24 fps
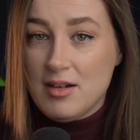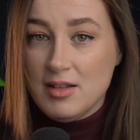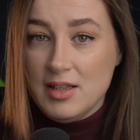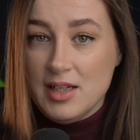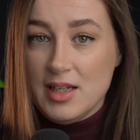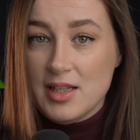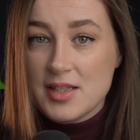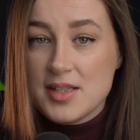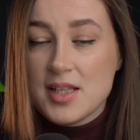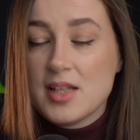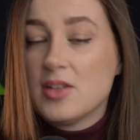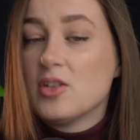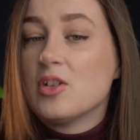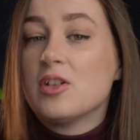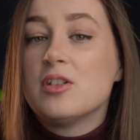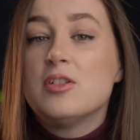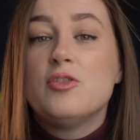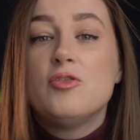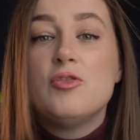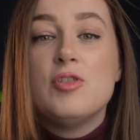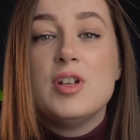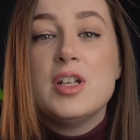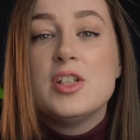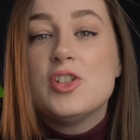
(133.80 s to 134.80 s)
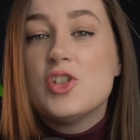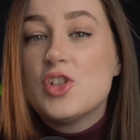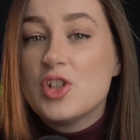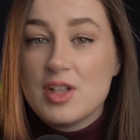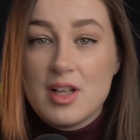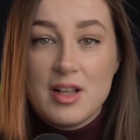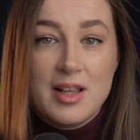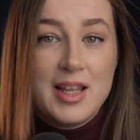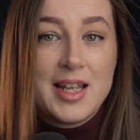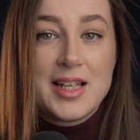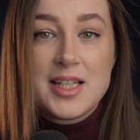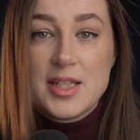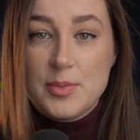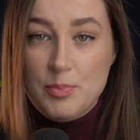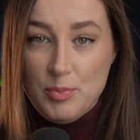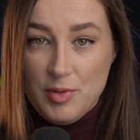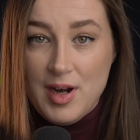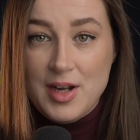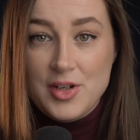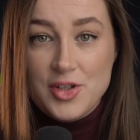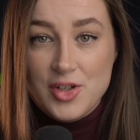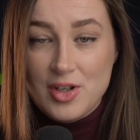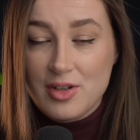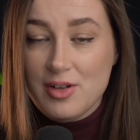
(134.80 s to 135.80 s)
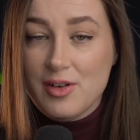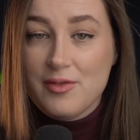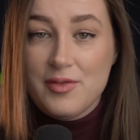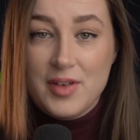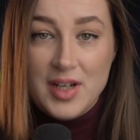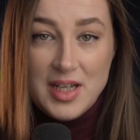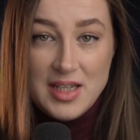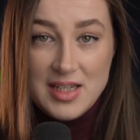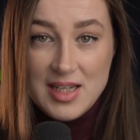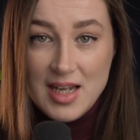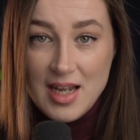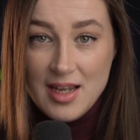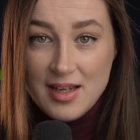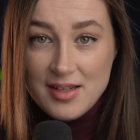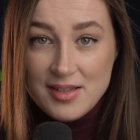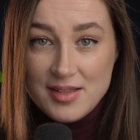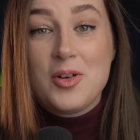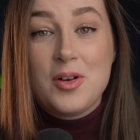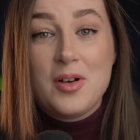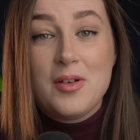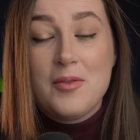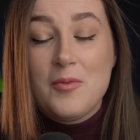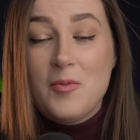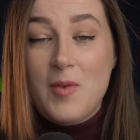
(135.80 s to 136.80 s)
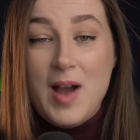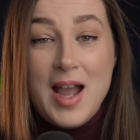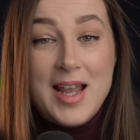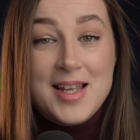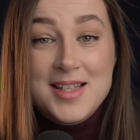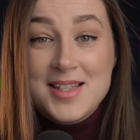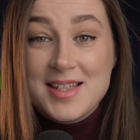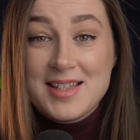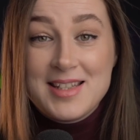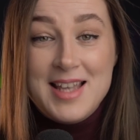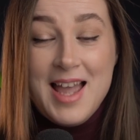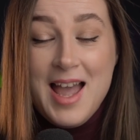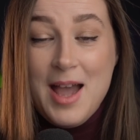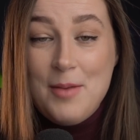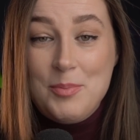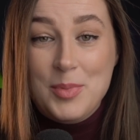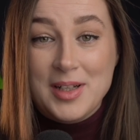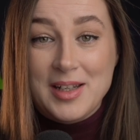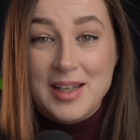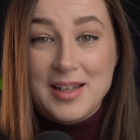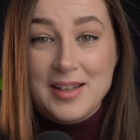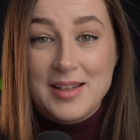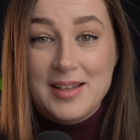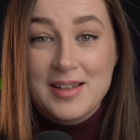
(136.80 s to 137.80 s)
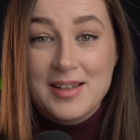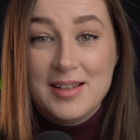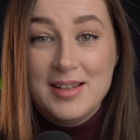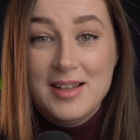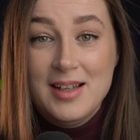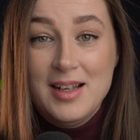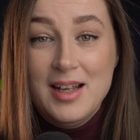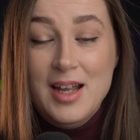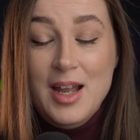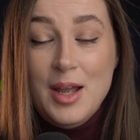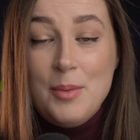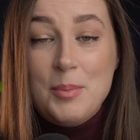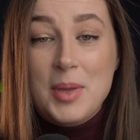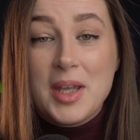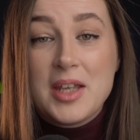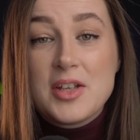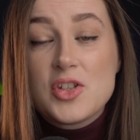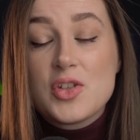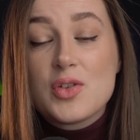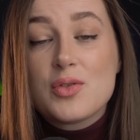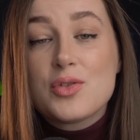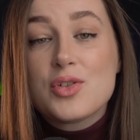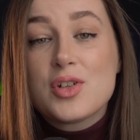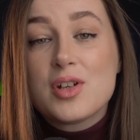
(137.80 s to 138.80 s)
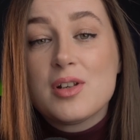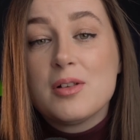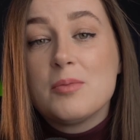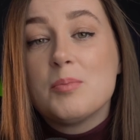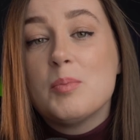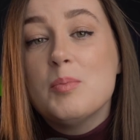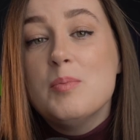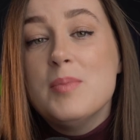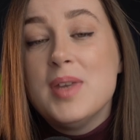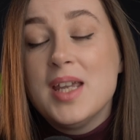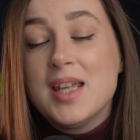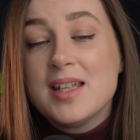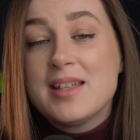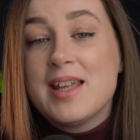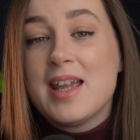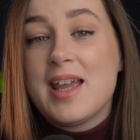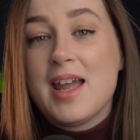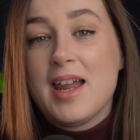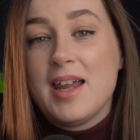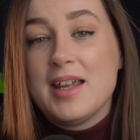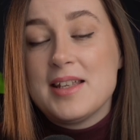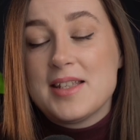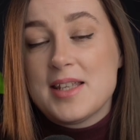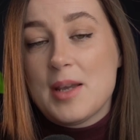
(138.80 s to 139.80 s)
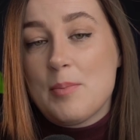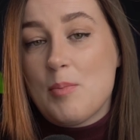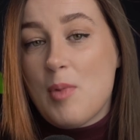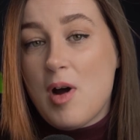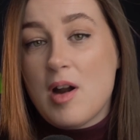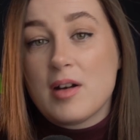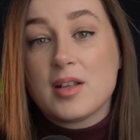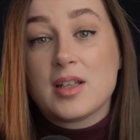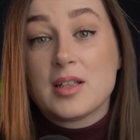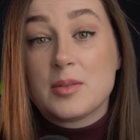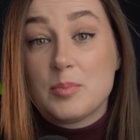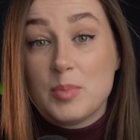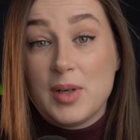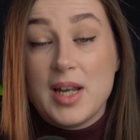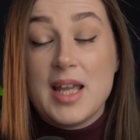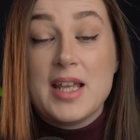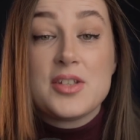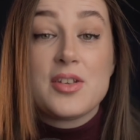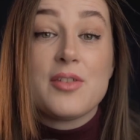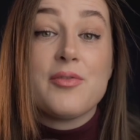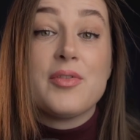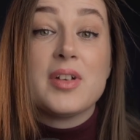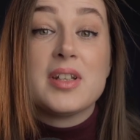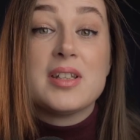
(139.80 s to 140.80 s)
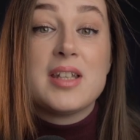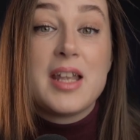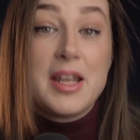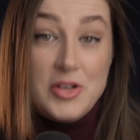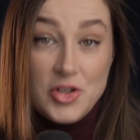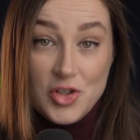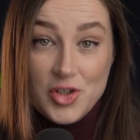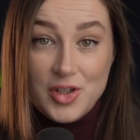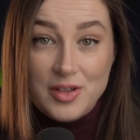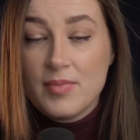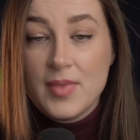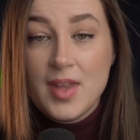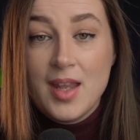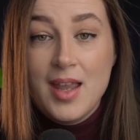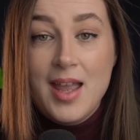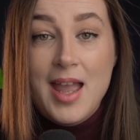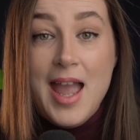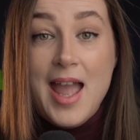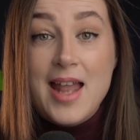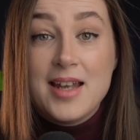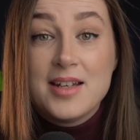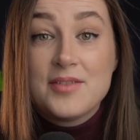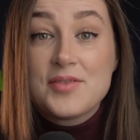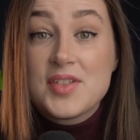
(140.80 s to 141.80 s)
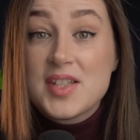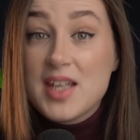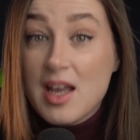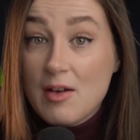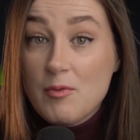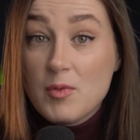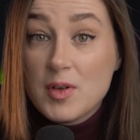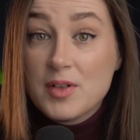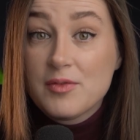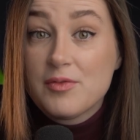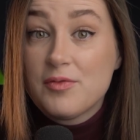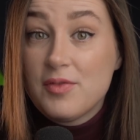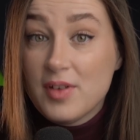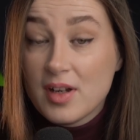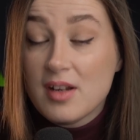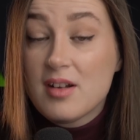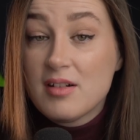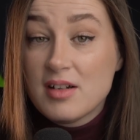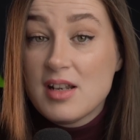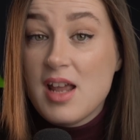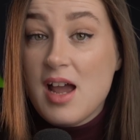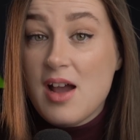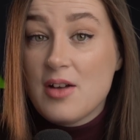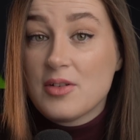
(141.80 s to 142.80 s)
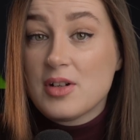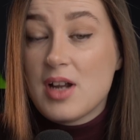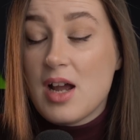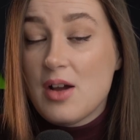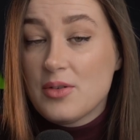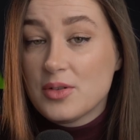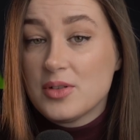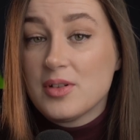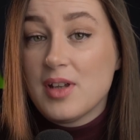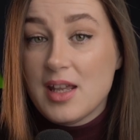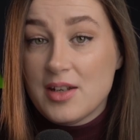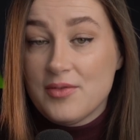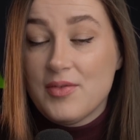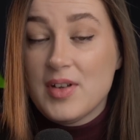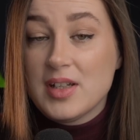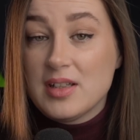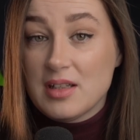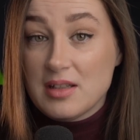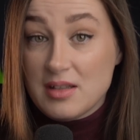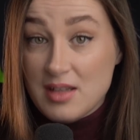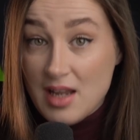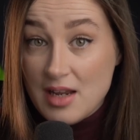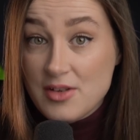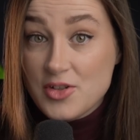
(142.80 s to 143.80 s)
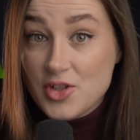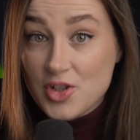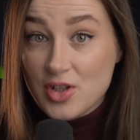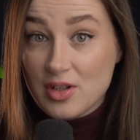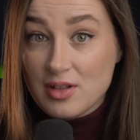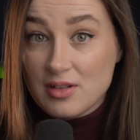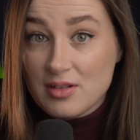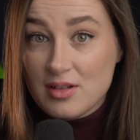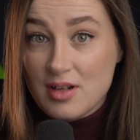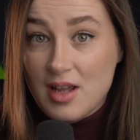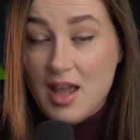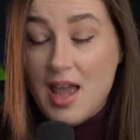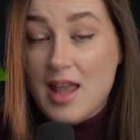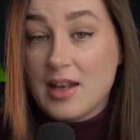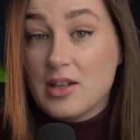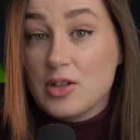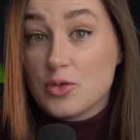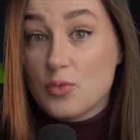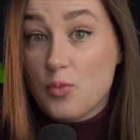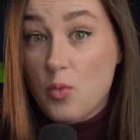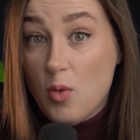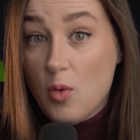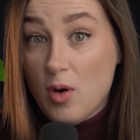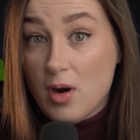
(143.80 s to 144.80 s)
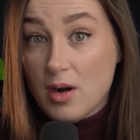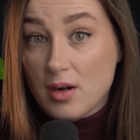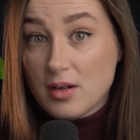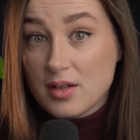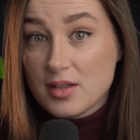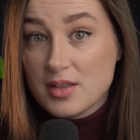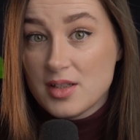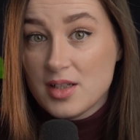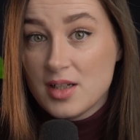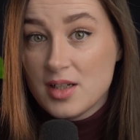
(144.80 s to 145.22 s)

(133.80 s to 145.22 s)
it's an original expression of ideas. Why is it happening? Because social media is a marketplace of attention. And if someone figured out how to get that attention and it worked,